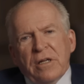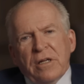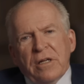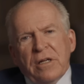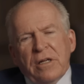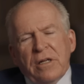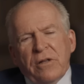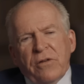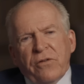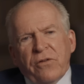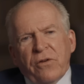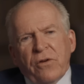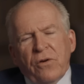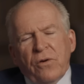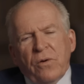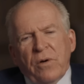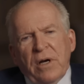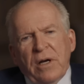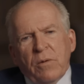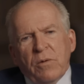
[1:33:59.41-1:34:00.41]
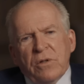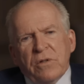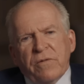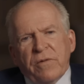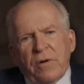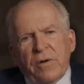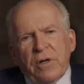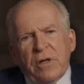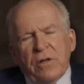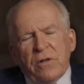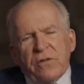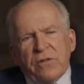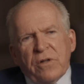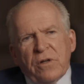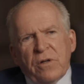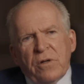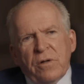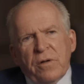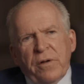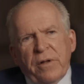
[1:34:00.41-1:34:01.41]
And so I was very
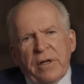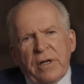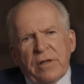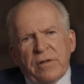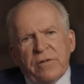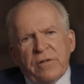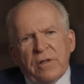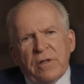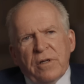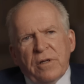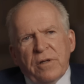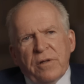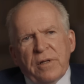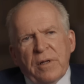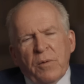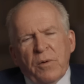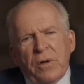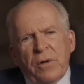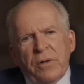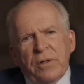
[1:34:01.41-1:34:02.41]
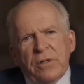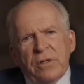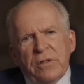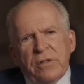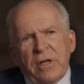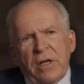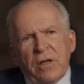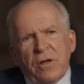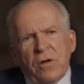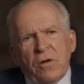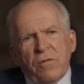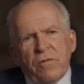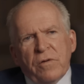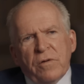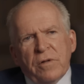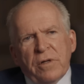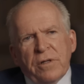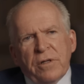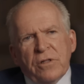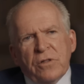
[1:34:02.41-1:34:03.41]
concerned that they were going to take
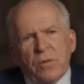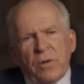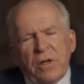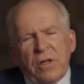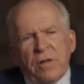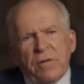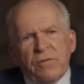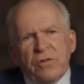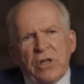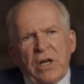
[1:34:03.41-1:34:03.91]
over on the 20th of